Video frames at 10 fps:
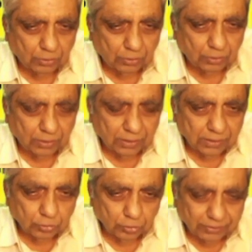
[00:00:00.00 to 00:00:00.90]
So the
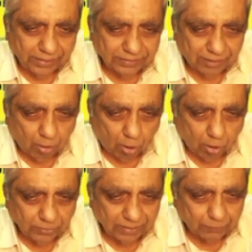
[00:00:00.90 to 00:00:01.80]
signs are always I
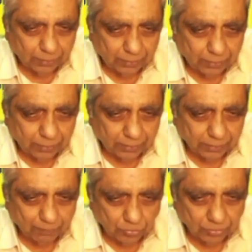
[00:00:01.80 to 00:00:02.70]
am taking positive.
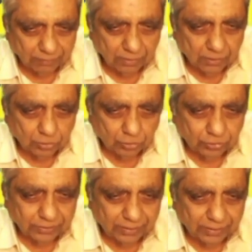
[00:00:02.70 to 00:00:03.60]
So these are the
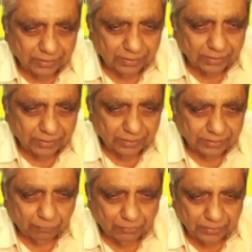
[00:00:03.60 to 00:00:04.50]
5 readings I
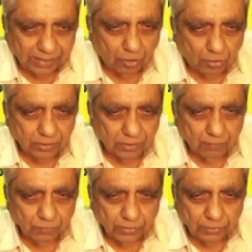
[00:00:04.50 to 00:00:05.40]
have got.
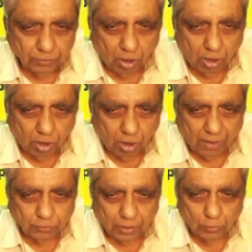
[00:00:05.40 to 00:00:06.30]
Now I have to
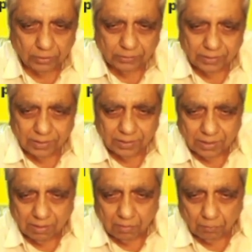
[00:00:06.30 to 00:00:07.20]
calculate the
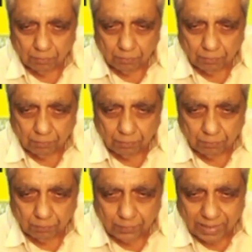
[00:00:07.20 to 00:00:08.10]
mean
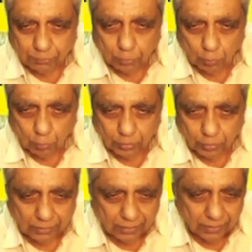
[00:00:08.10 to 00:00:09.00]
absolute error.
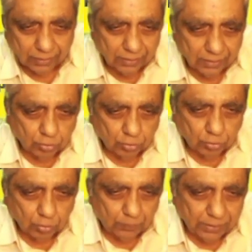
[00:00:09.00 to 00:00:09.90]
So mean
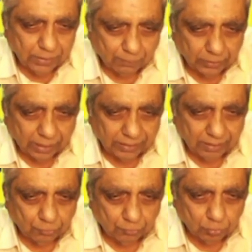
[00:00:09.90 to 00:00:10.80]
absolute error would
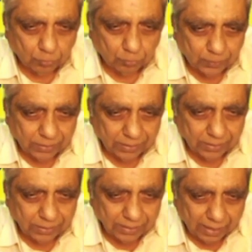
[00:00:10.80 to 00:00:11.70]
be, I should
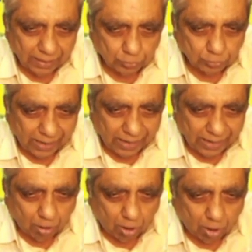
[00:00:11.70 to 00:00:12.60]
add all these
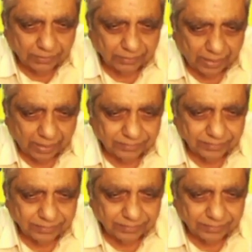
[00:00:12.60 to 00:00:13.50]
errors and
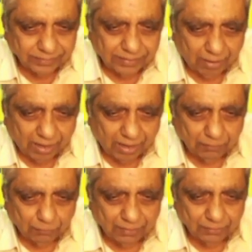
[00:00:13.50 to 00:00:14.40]
divide by 5.
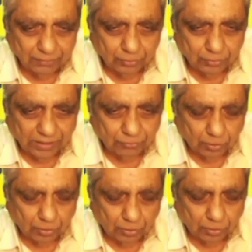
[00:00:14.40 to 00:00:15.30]
So that's what I have
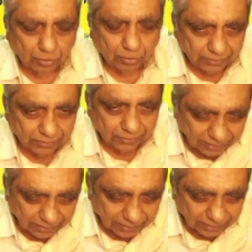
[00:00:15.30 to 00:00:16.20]
written. Here I
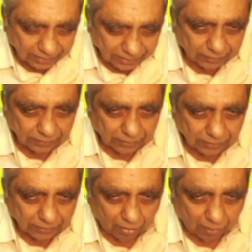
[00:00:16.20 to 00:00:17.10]
have written the formula.